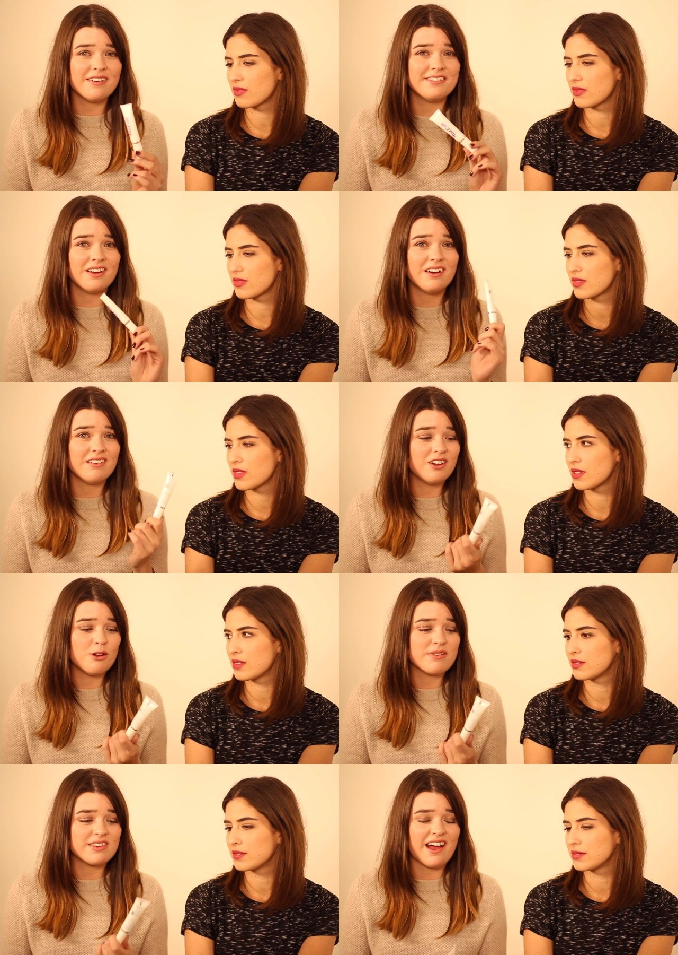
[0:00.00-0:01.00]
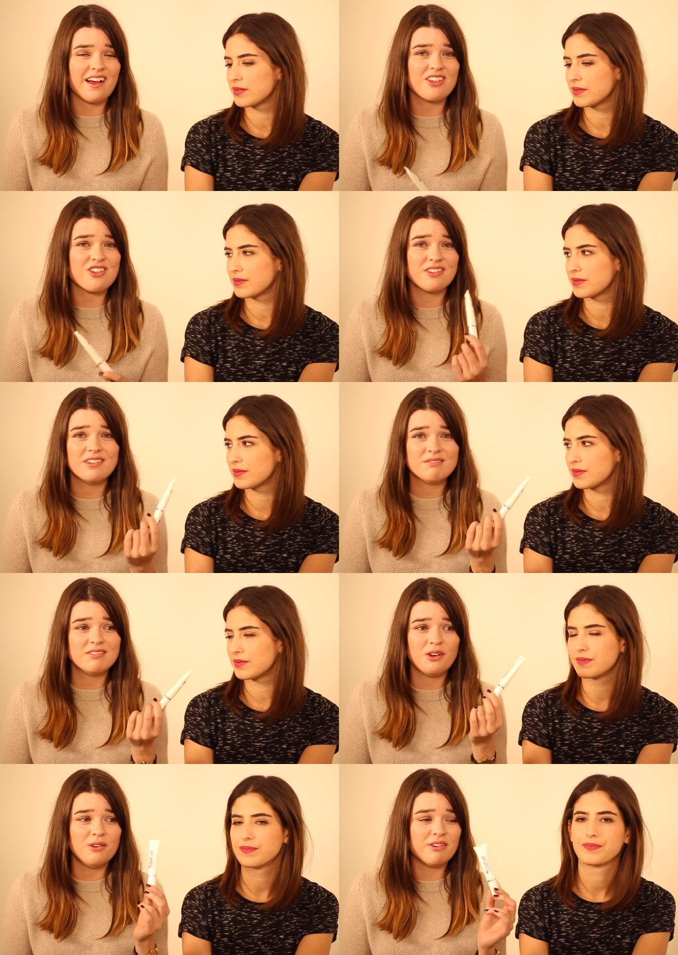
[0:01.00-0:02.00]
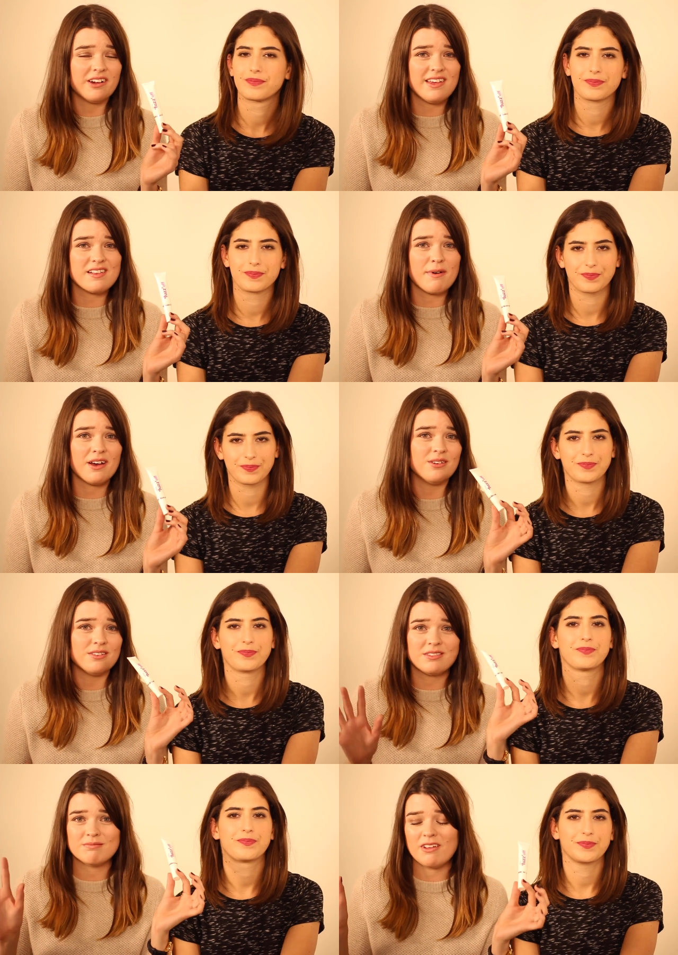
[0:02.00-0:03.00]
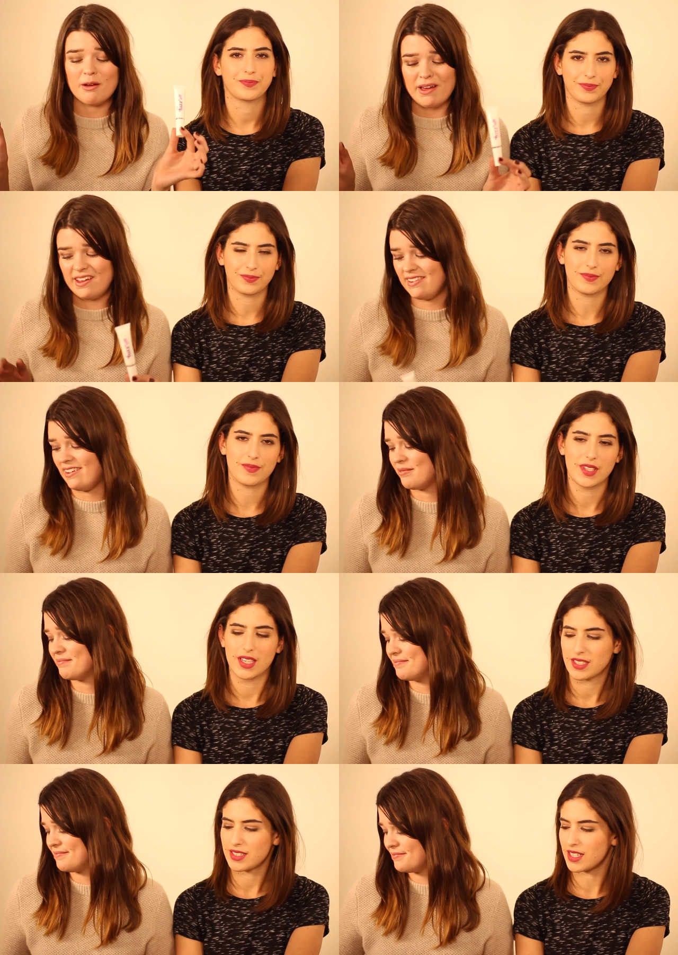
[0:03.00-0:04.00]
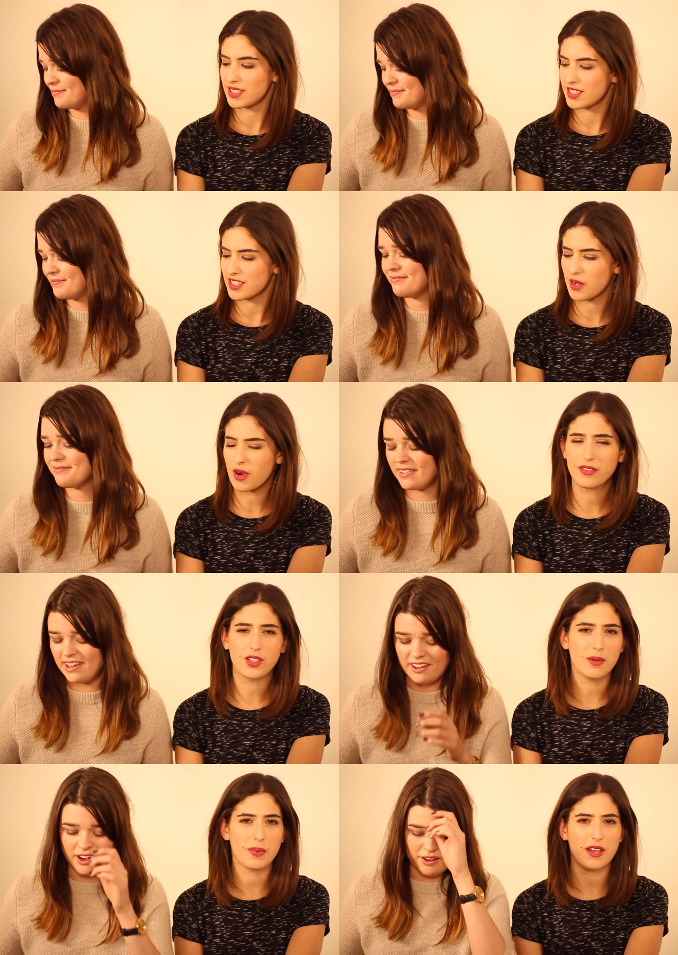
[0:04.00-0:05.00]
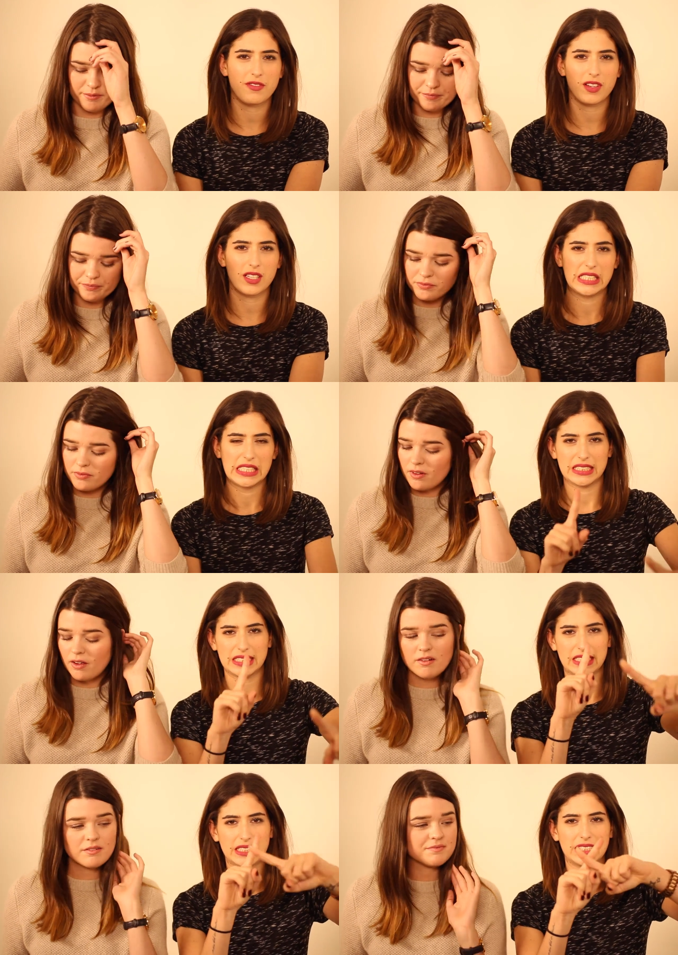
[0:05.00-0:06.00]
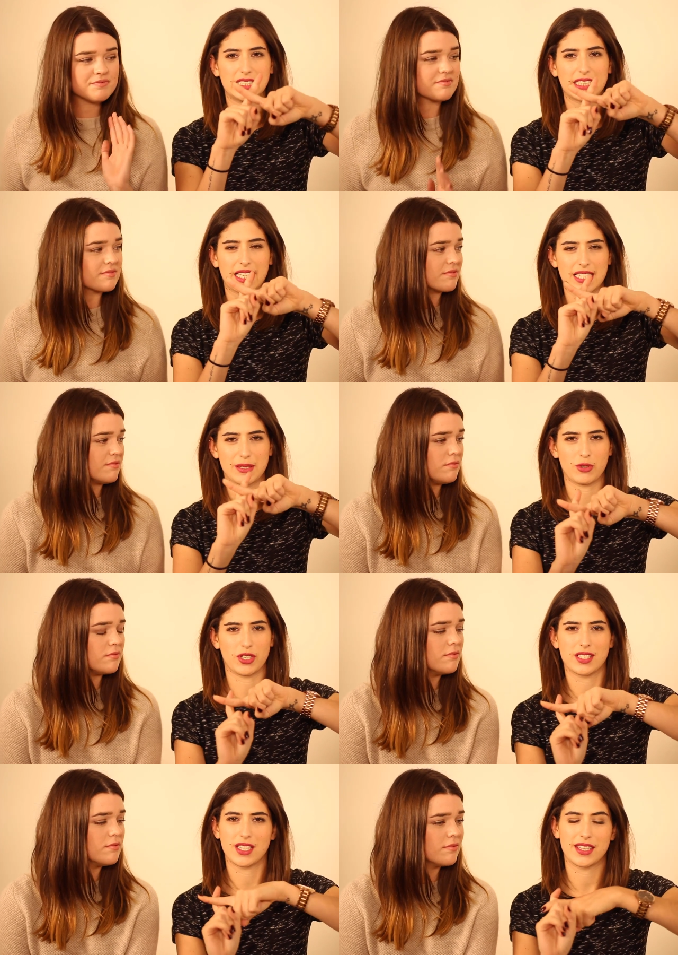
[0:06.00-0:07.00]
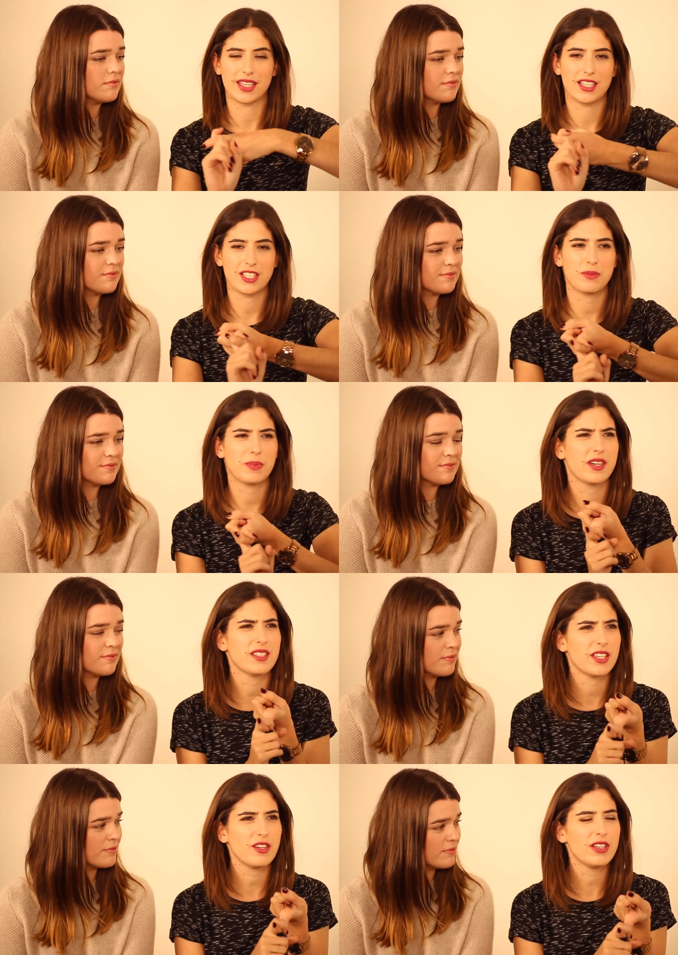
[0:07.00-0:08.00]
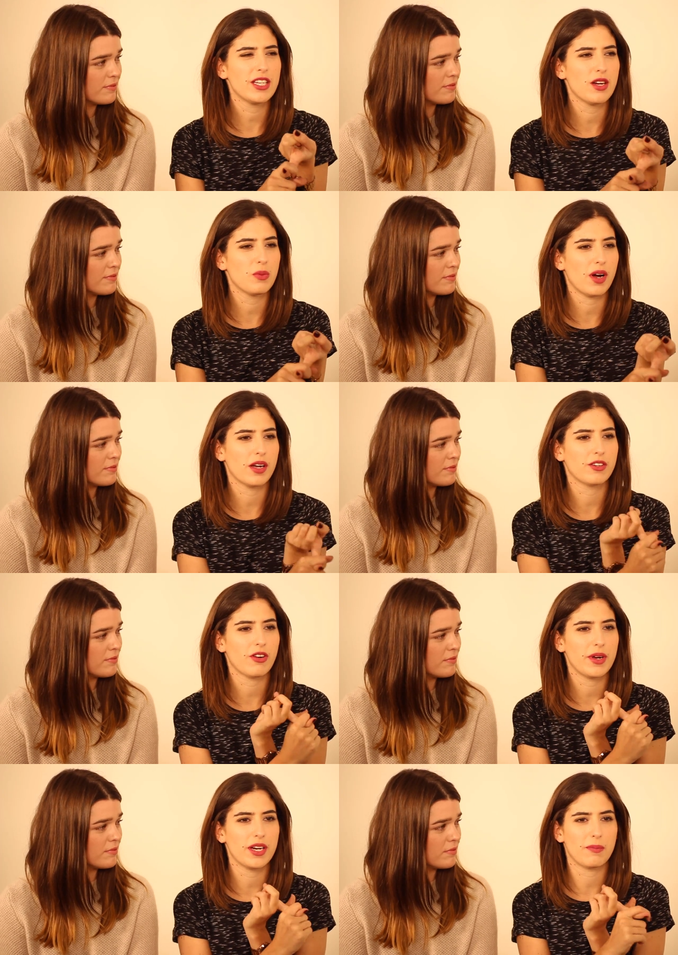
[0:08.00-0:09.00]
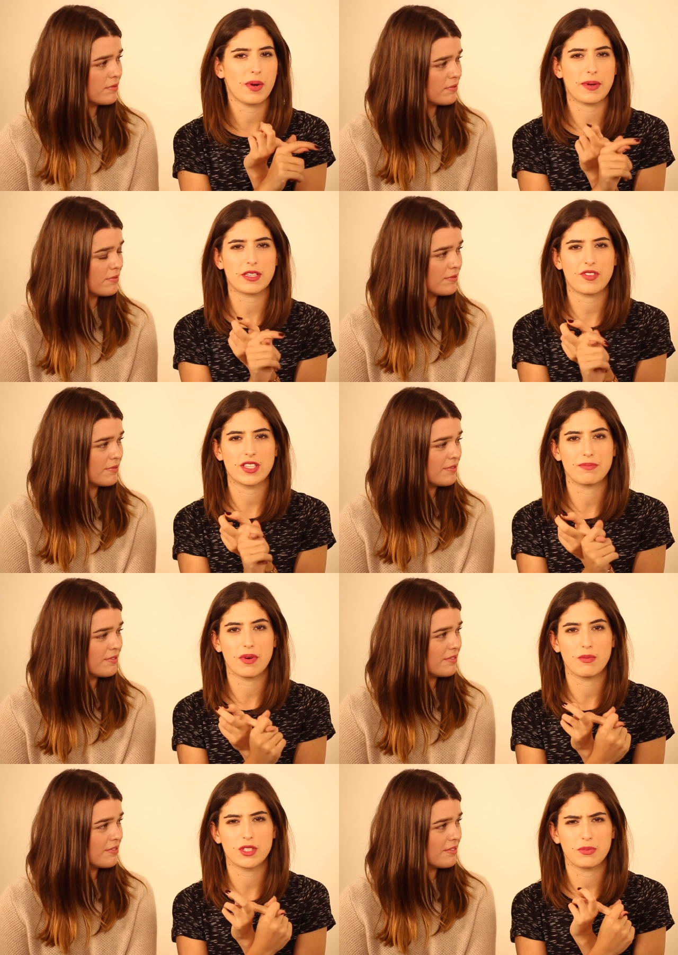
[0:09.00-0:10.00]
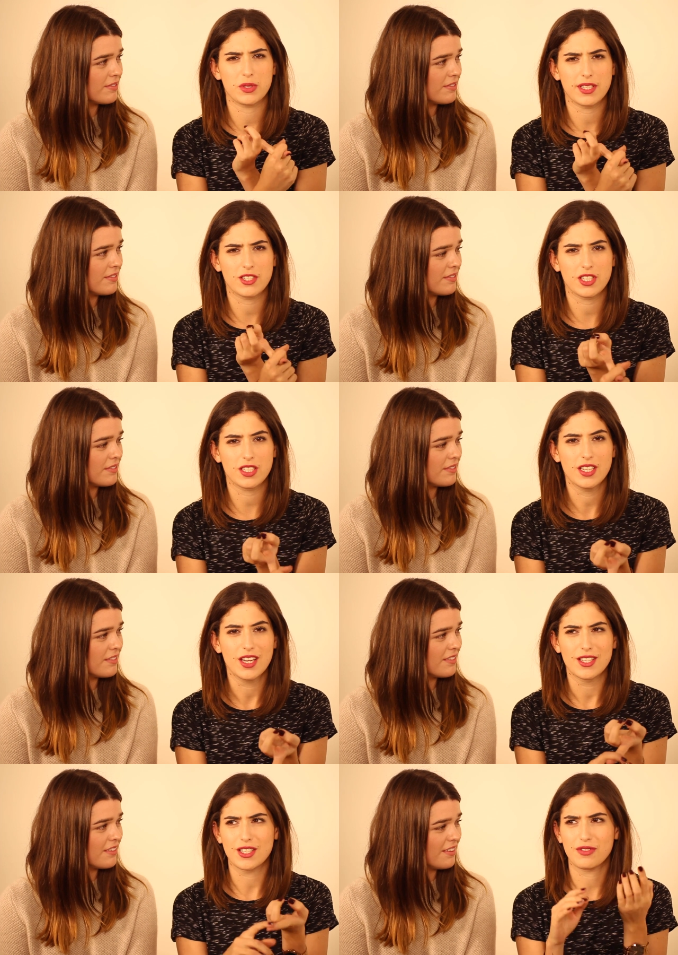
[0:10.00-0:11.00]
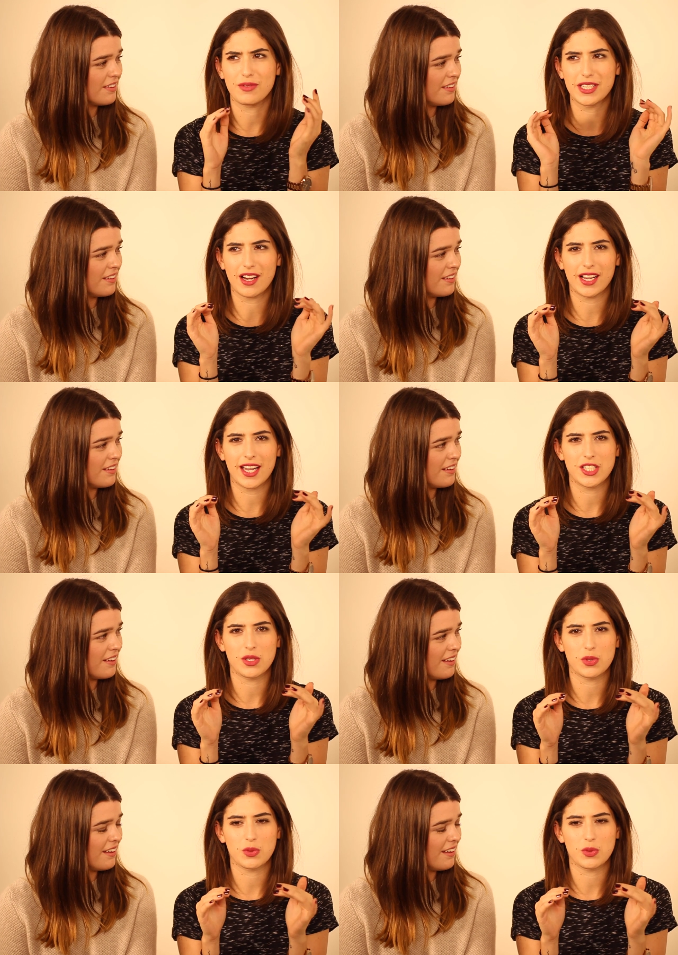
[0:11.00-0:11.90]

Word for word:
Speaker 1: after, no moustache, no funky smells, amazing. Nice. So I've got a go. bit of a
Speaker 2: eh, against products like that just because I don't really know why. Growing up, my best friend's mom was a beautician, so from a young age she